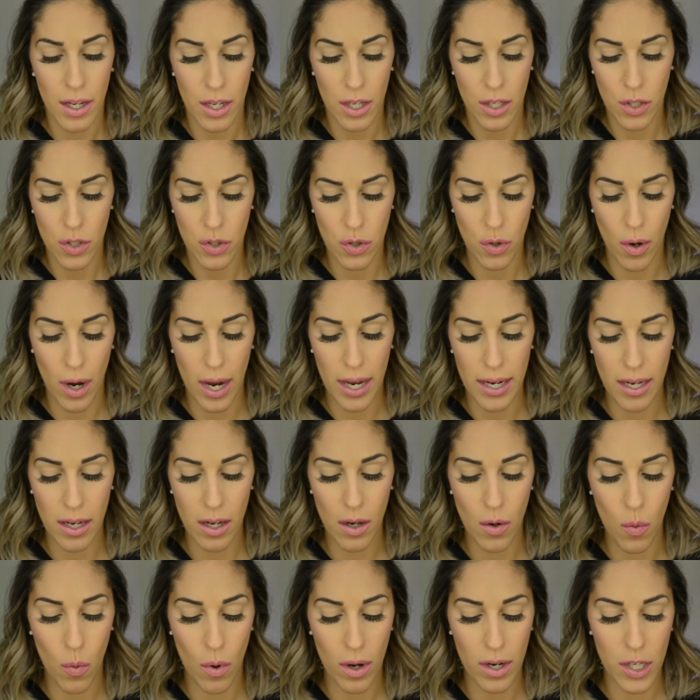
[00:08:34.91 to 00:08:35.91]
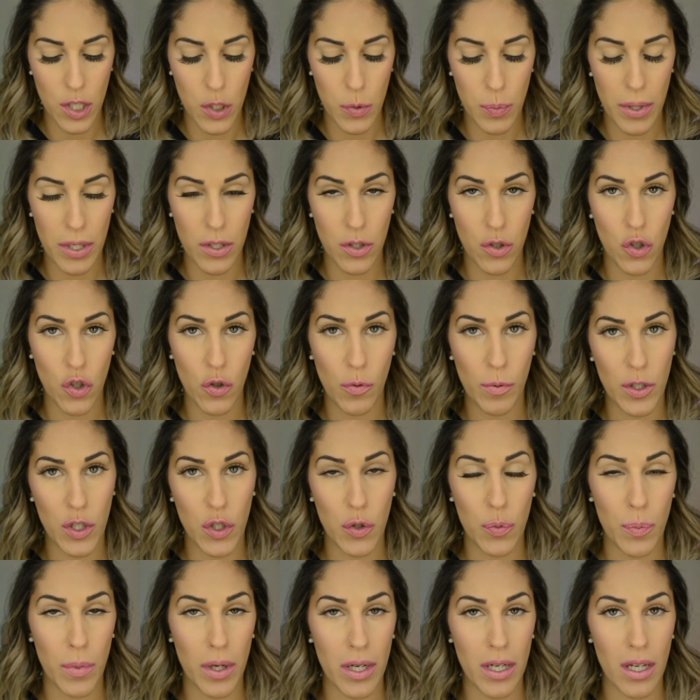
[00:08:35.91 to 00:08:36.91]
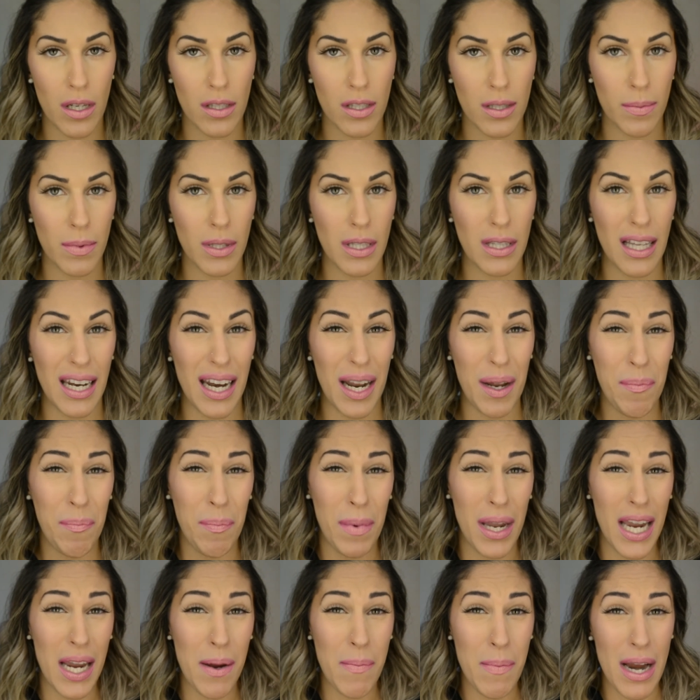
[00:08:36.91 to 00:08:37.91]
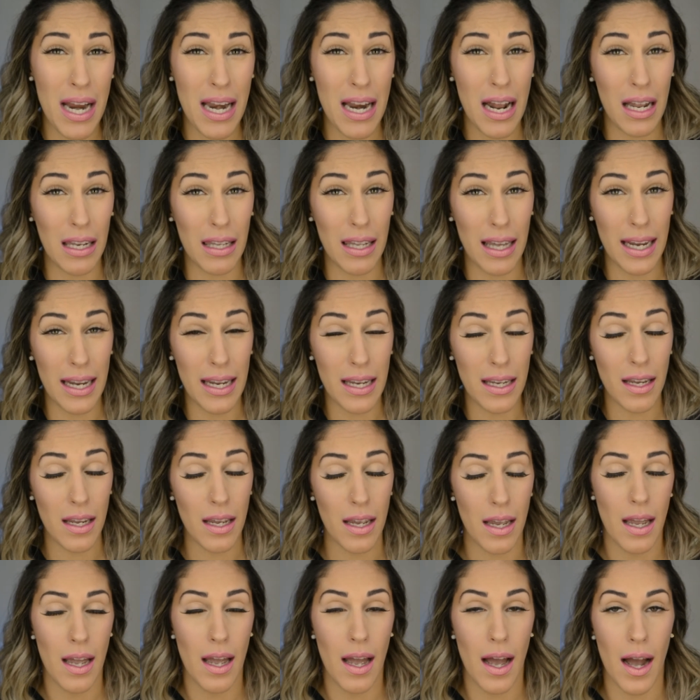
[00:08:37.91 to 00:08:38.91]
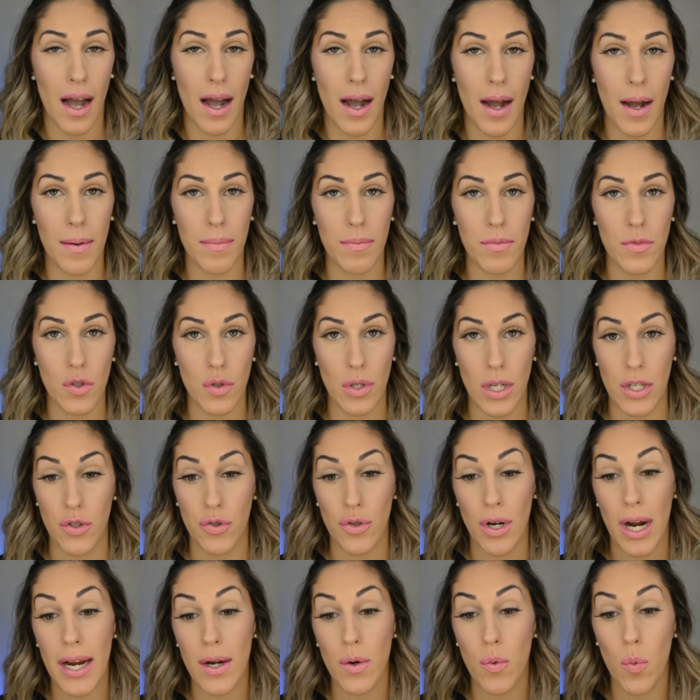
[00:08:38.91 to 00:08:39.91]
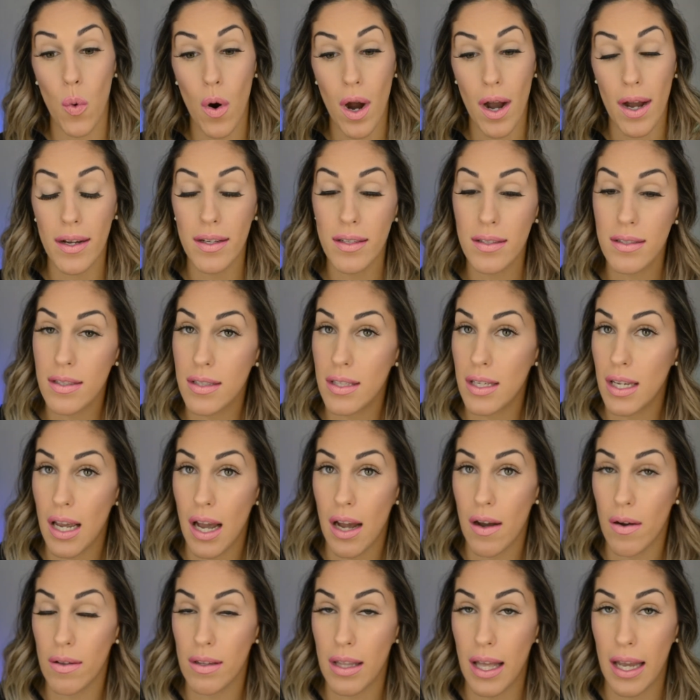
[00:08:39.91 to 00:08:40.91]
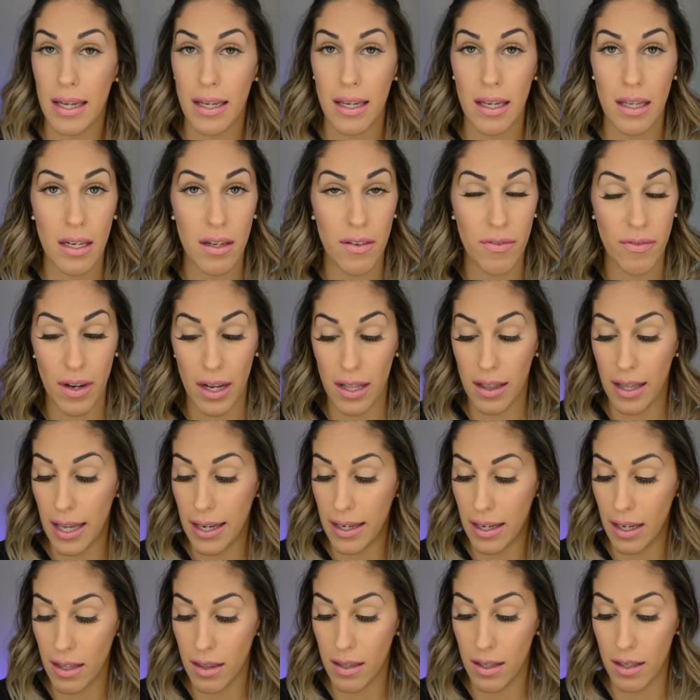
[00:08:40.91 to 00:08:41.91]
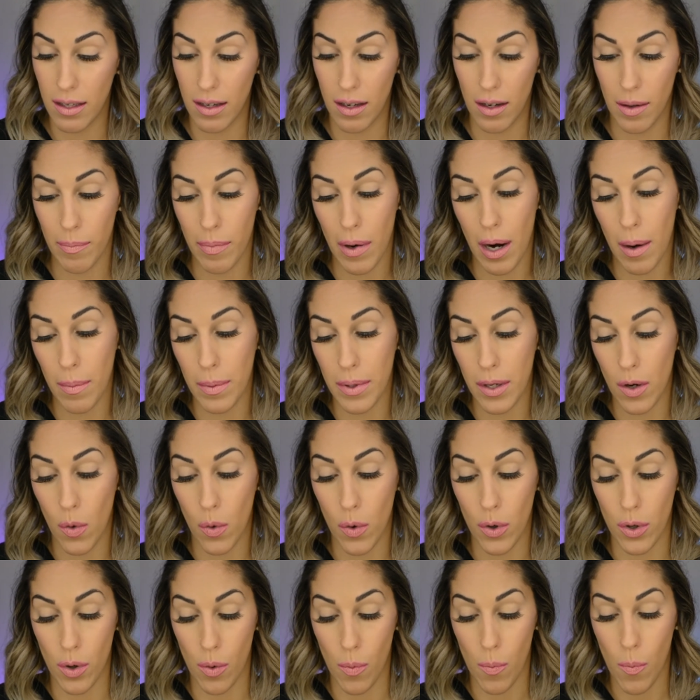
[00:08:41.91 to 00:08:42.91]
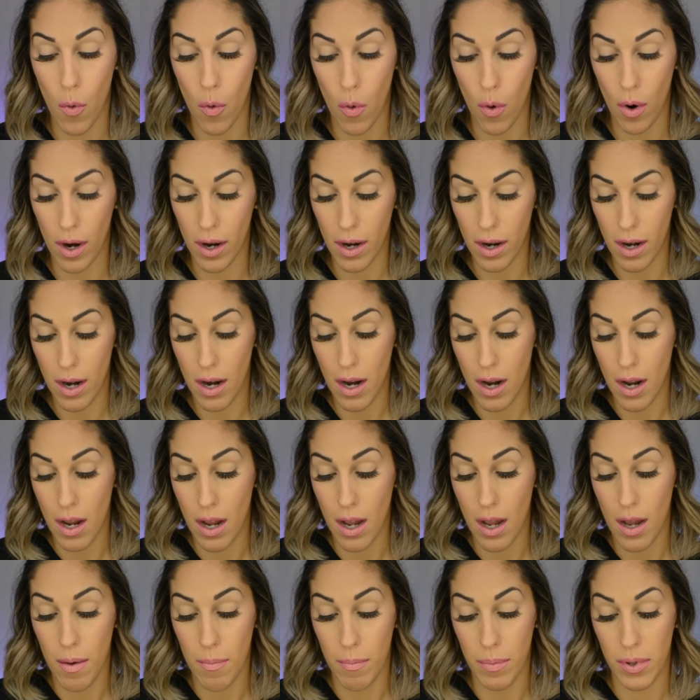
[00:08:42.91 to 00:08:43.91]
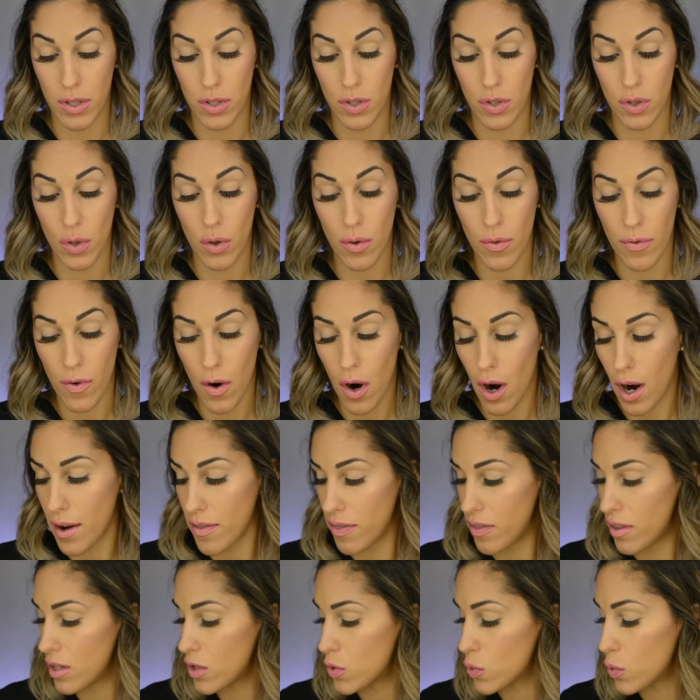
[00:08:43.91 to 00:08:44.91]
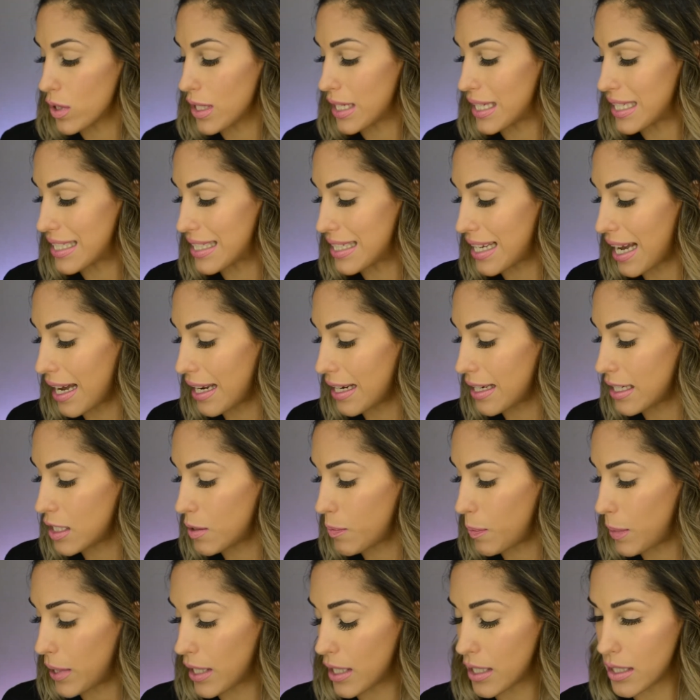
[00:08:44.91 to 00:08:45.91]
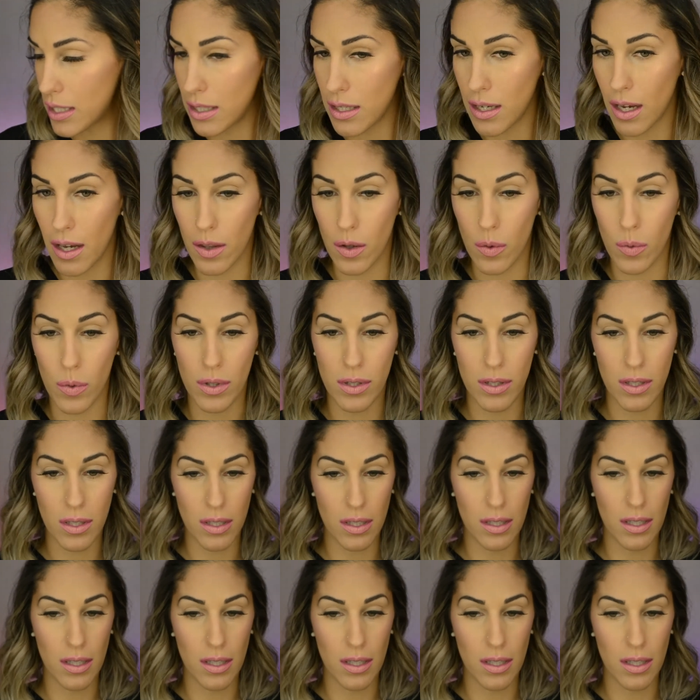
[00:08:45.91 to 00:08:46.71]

So I didn't want to spend too much money on something that I may not like. So I tried one, see how I like it. If I like it, then I'll probably order more. But so far, this one is not as big as the other ones.